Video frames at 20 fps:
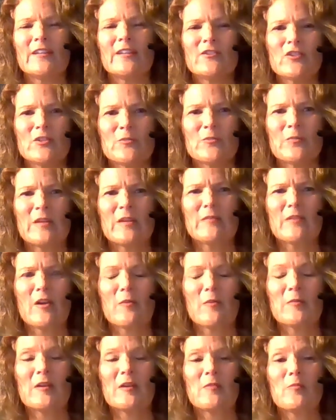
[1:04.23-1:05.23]
just
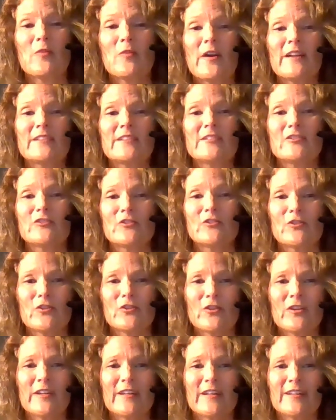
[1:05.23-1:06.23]
becoming a
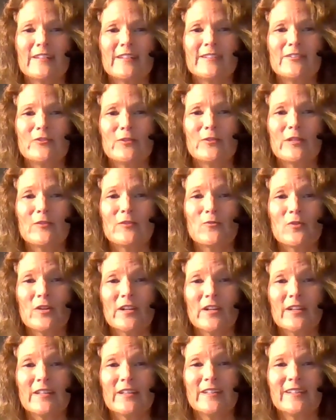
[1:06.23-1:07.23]
practitioner and doing the
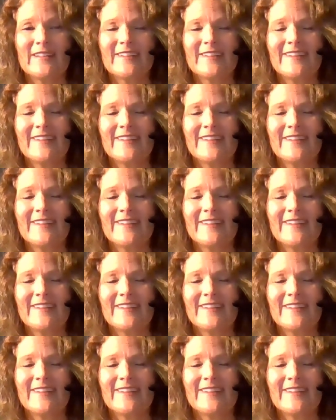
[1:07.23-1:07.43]
work.